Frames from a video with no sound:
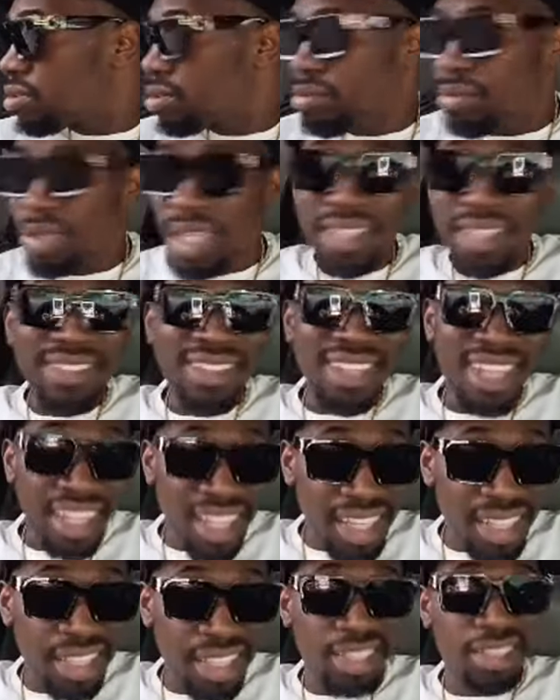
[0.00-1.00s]
I tell
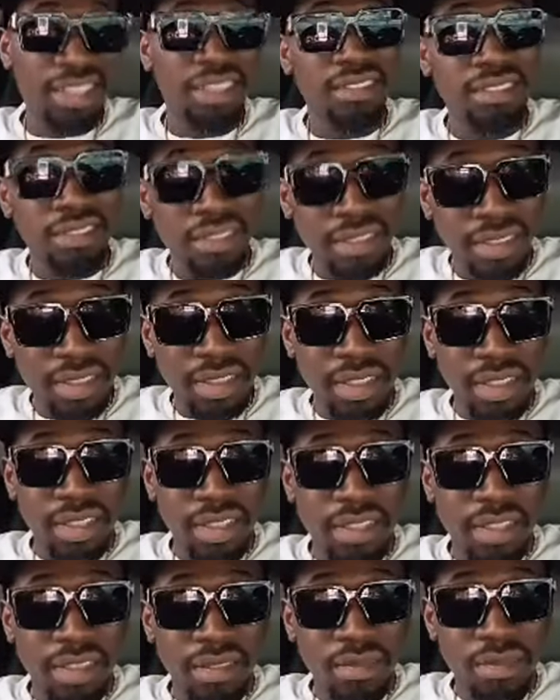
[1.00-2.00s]
her this.
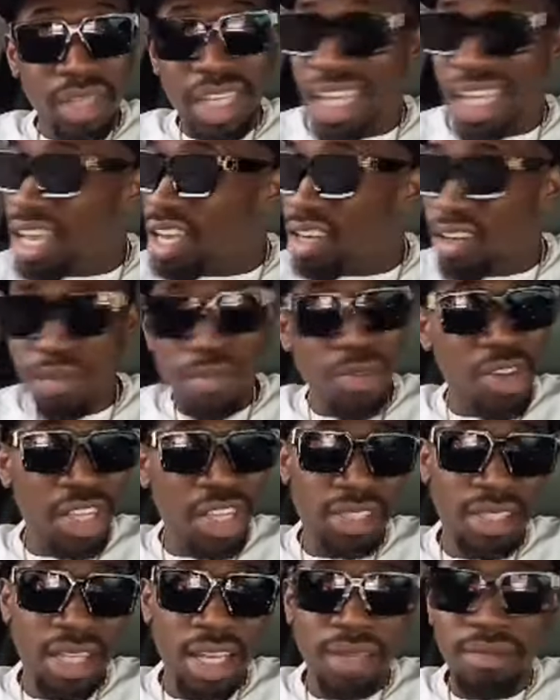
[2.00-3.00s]
I can't go
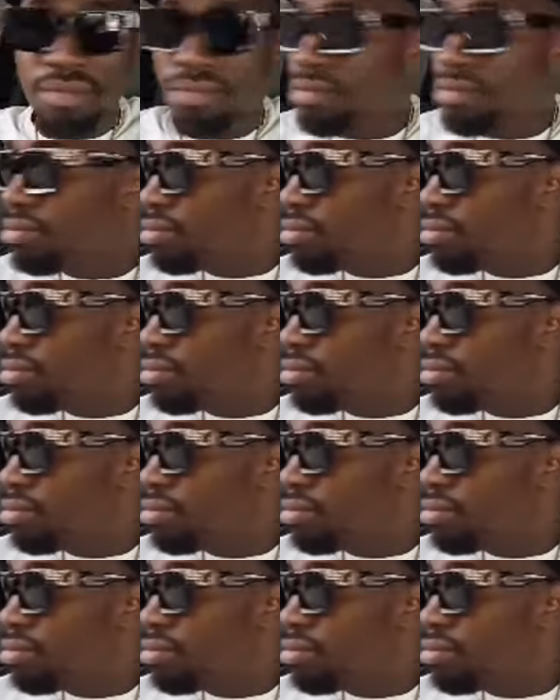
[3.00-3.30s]
breaks time.